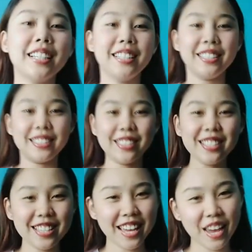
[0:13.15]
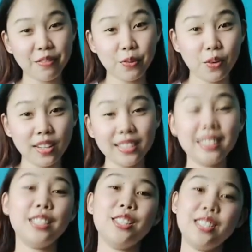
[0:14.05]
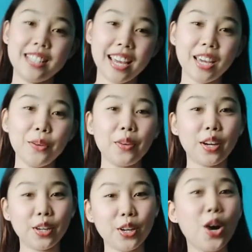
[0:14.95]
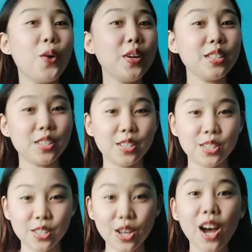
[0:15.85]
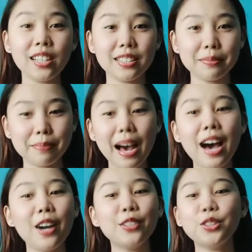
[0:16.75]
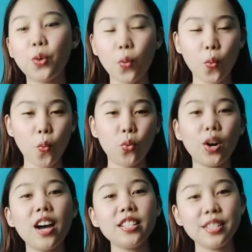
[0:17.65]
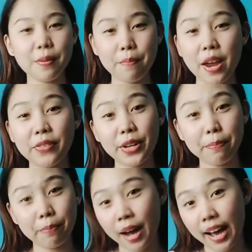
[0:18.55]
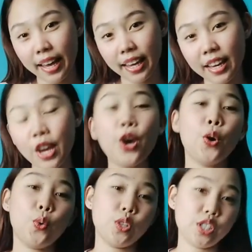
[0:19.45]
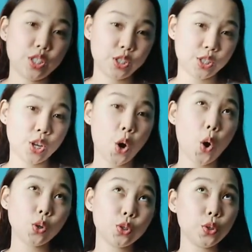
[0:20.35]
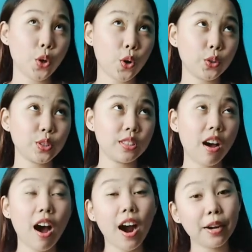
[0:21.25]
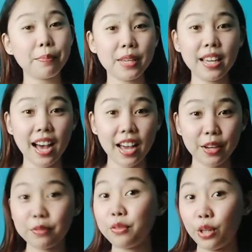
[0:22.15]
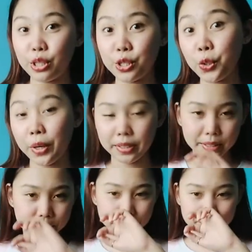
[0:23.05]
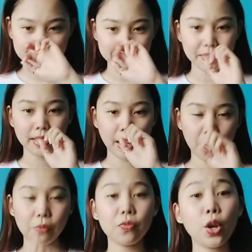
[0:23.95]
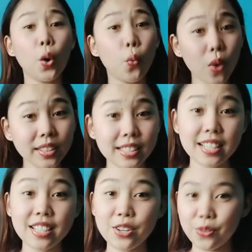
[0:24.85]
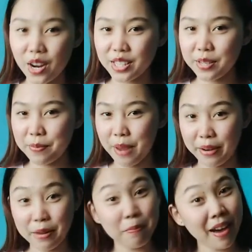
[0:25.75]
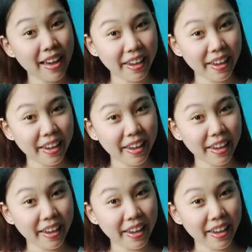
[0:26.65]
Good day, everyone. Today we are going to talk about Raspberry Pi, which is also called RPI for short. Now, what is Raspberry Pi?